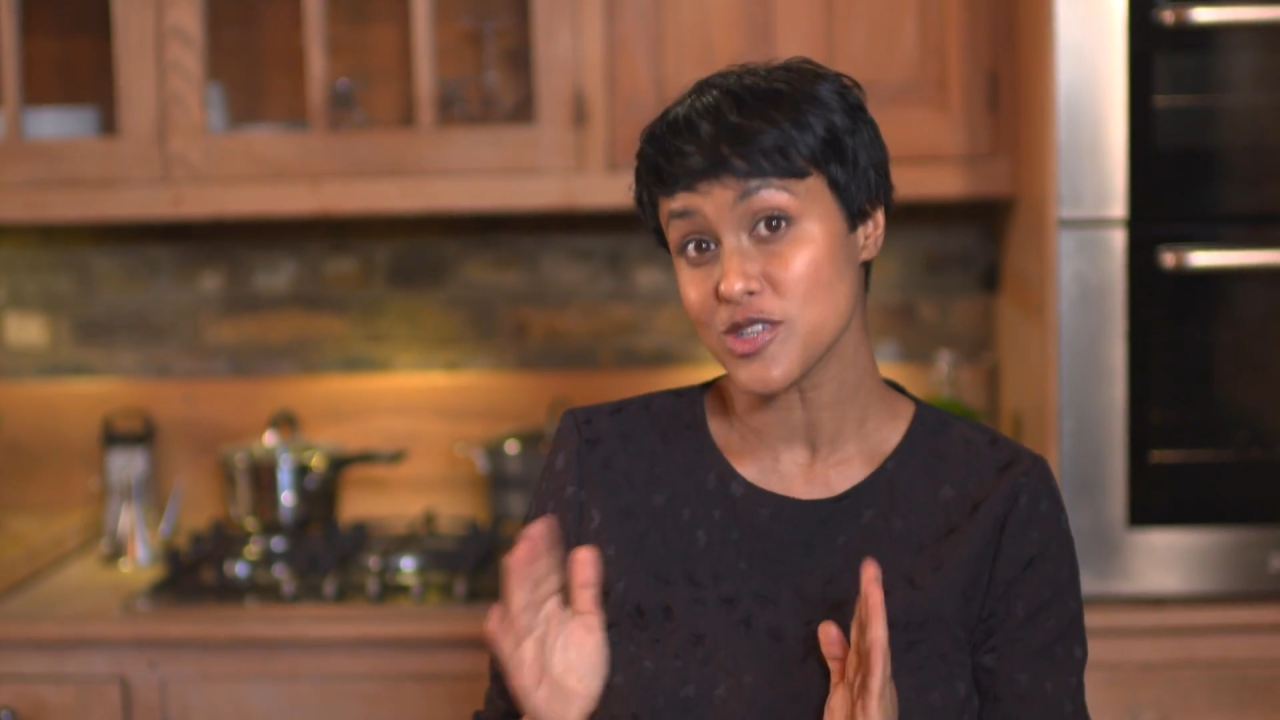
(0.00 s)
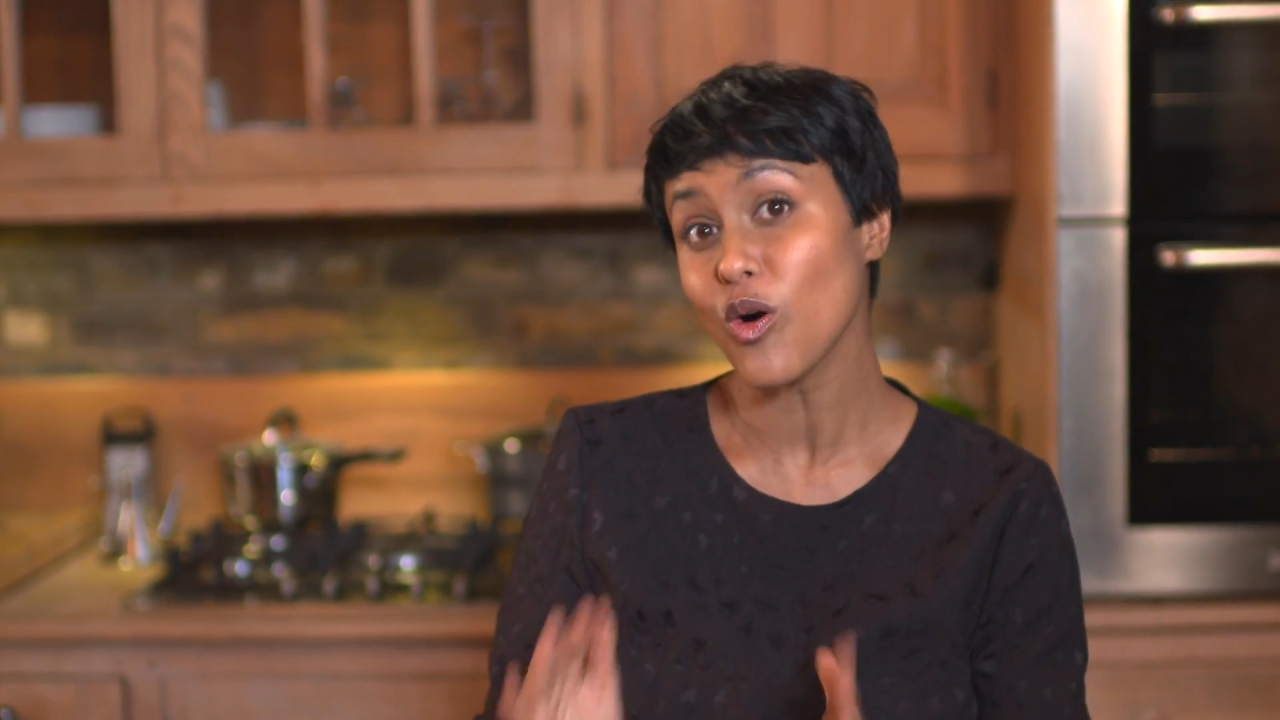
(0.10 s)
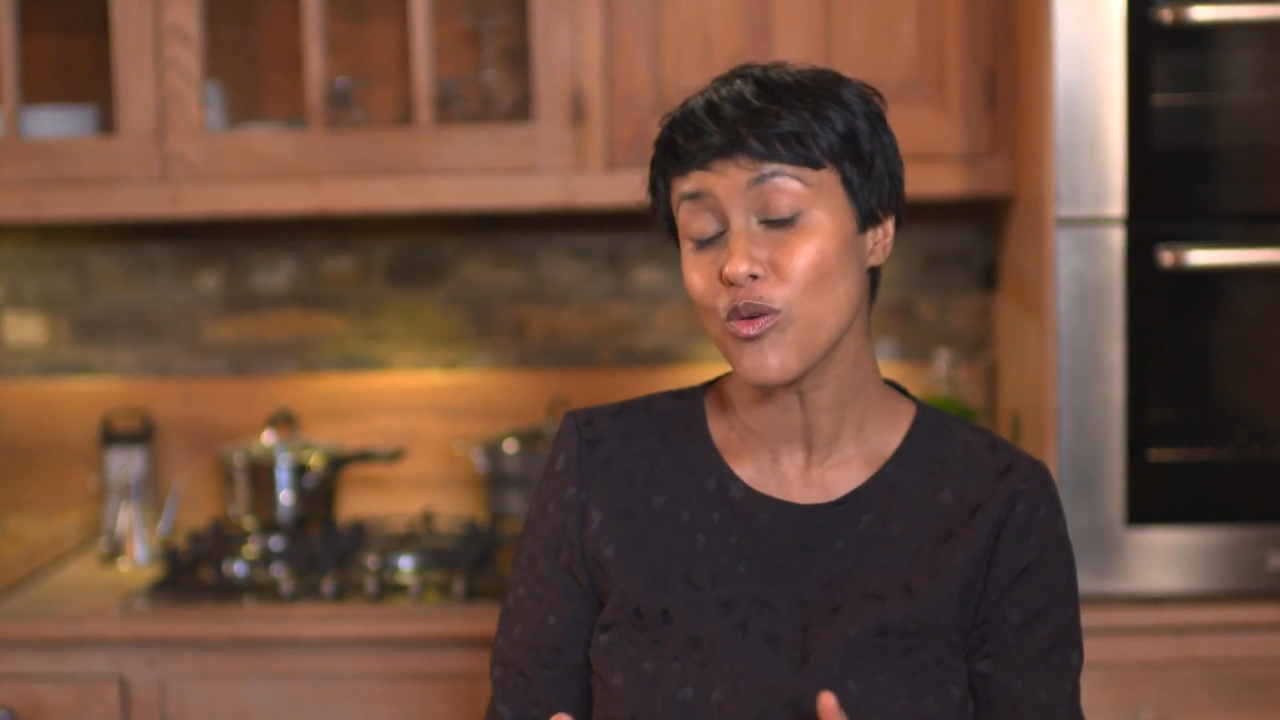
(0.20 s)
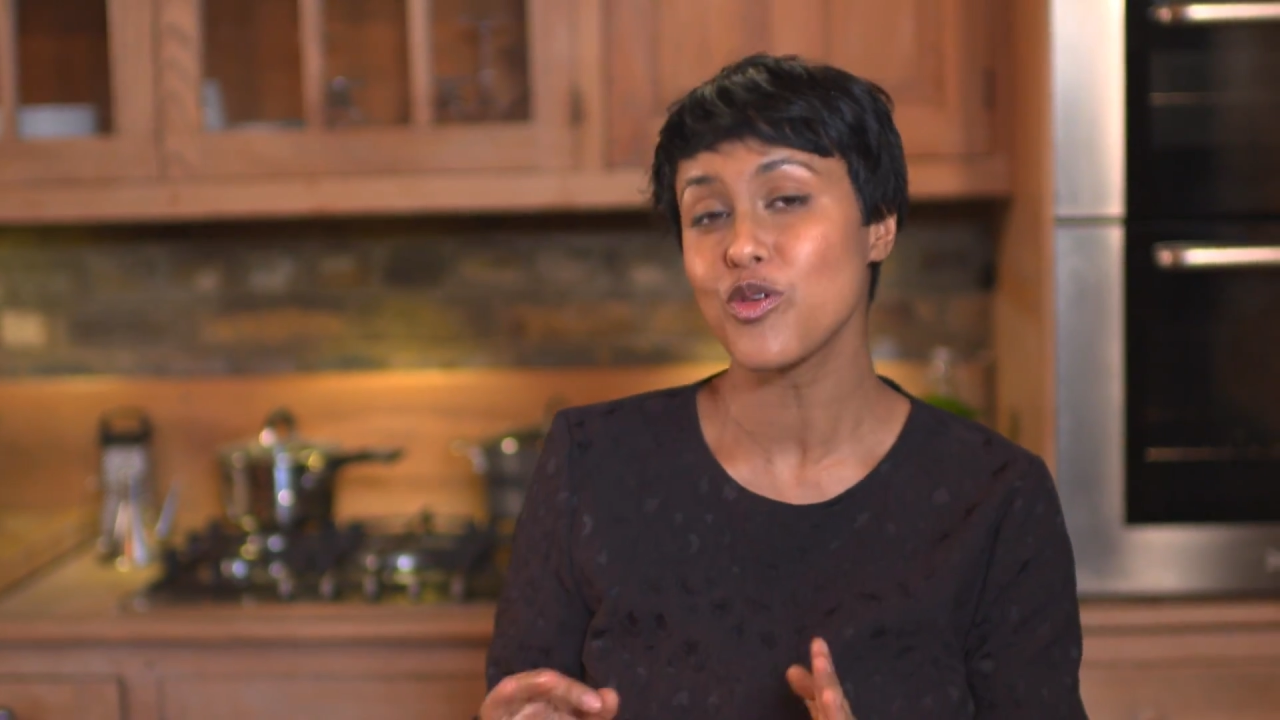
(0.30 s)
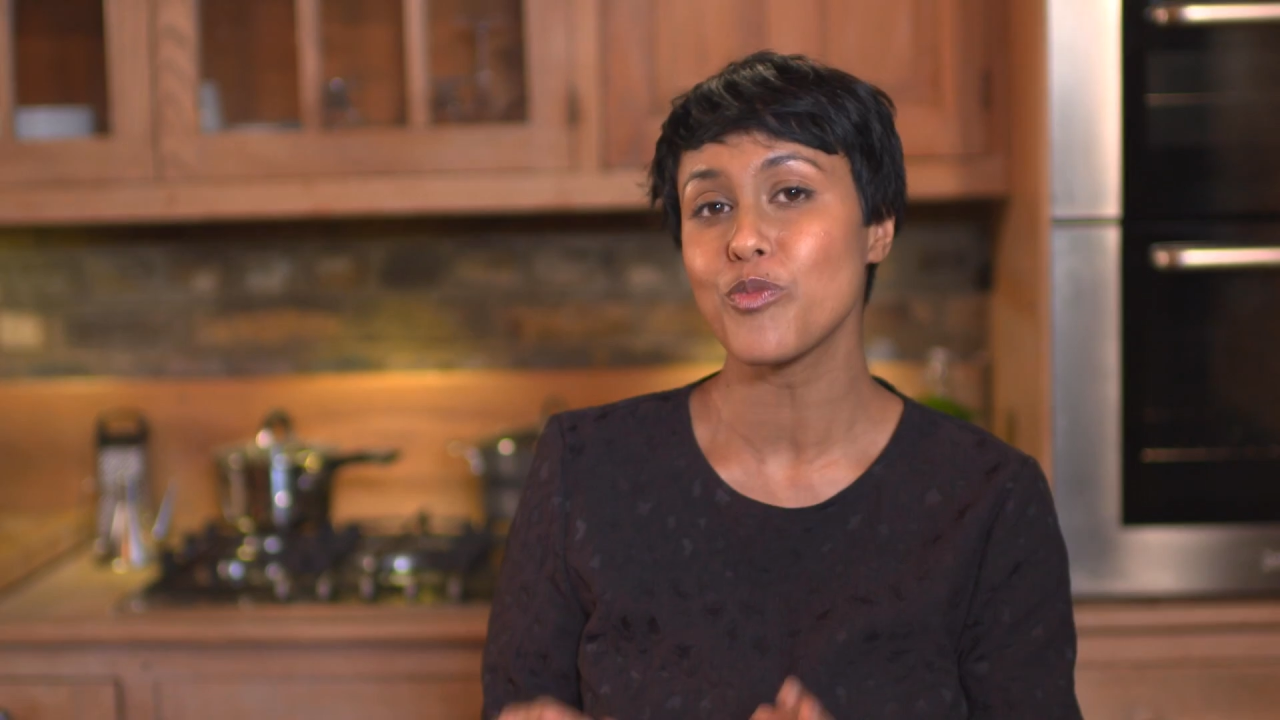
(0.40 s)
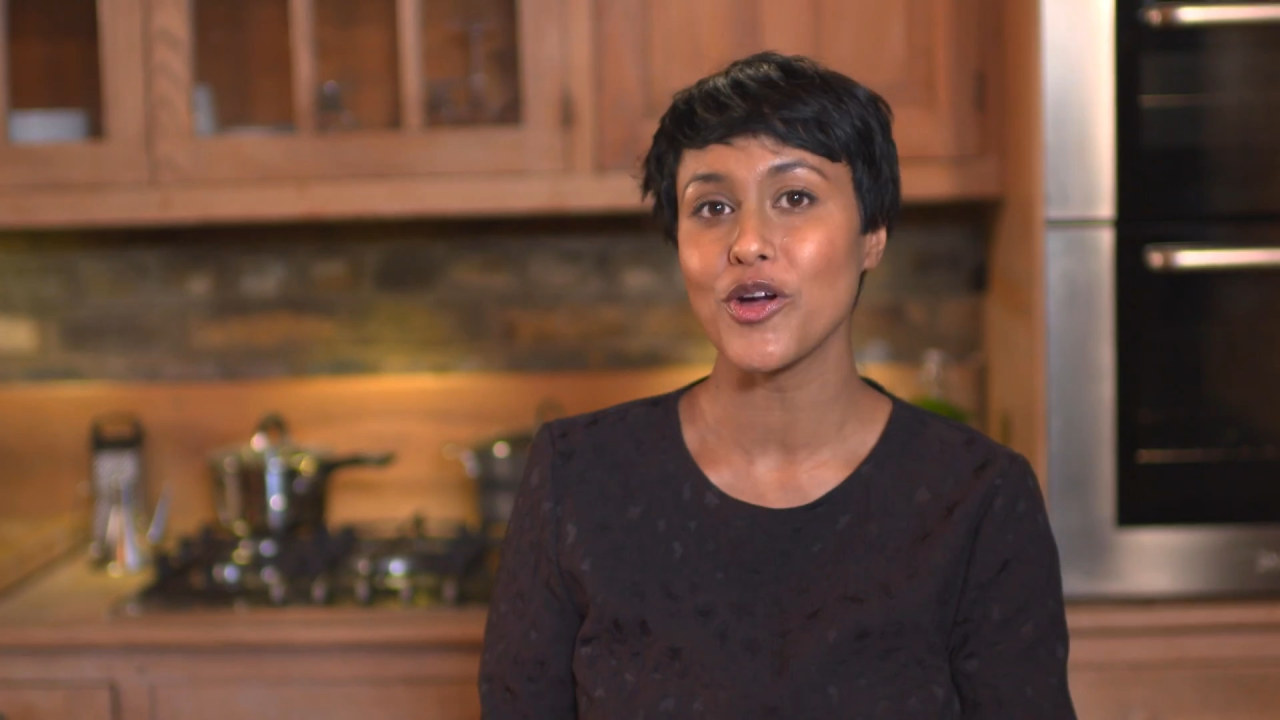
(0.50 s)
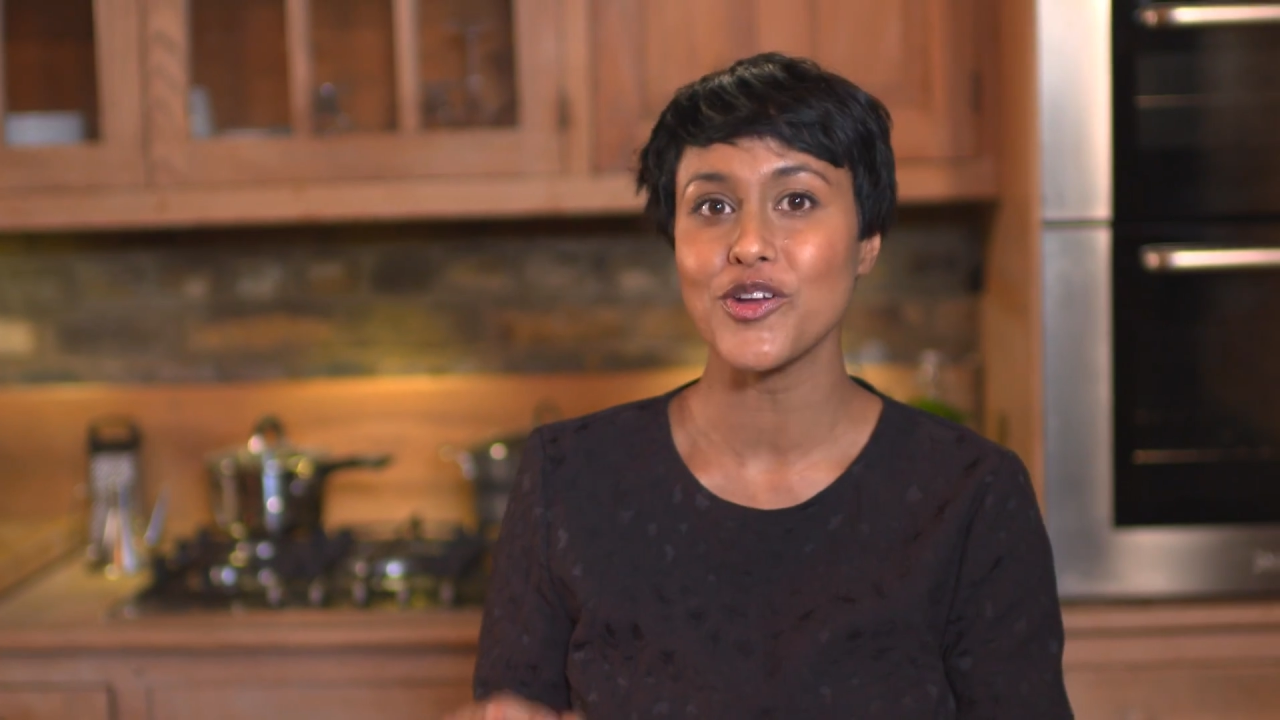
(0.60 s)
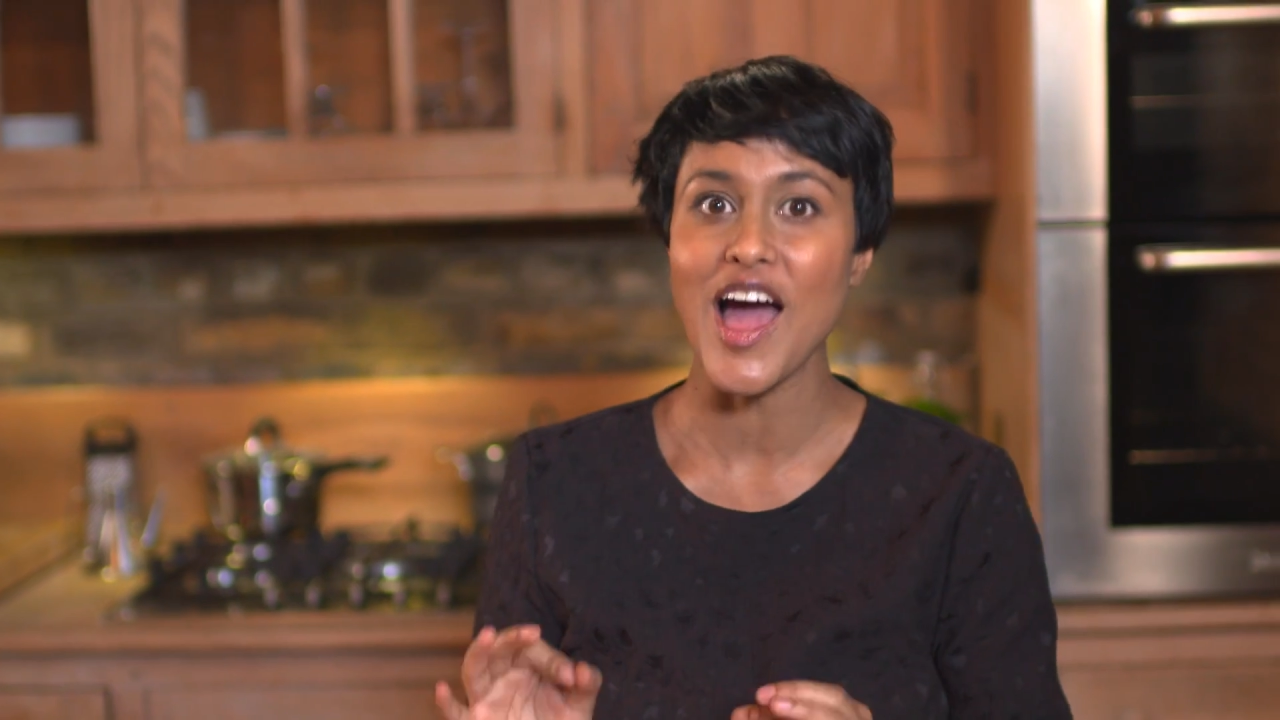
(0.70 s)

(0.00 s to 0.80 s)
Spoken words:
off the bone